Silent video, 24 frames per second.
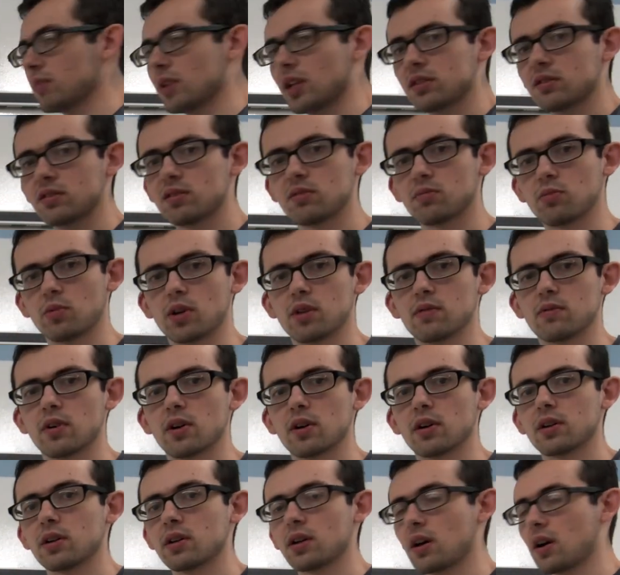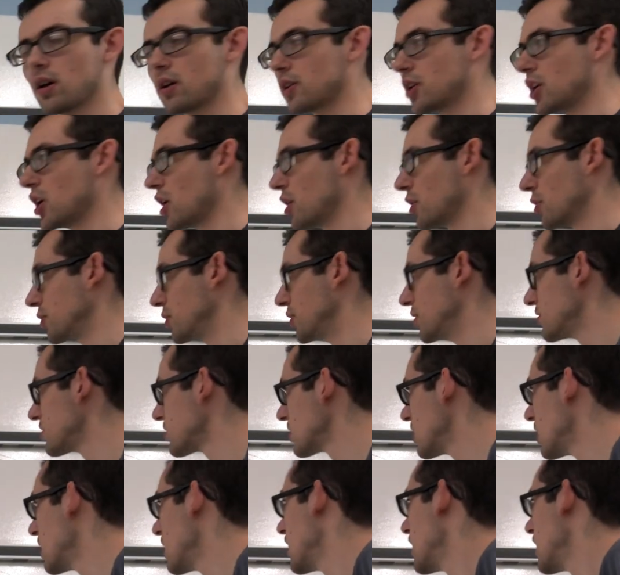That's one of our knowns.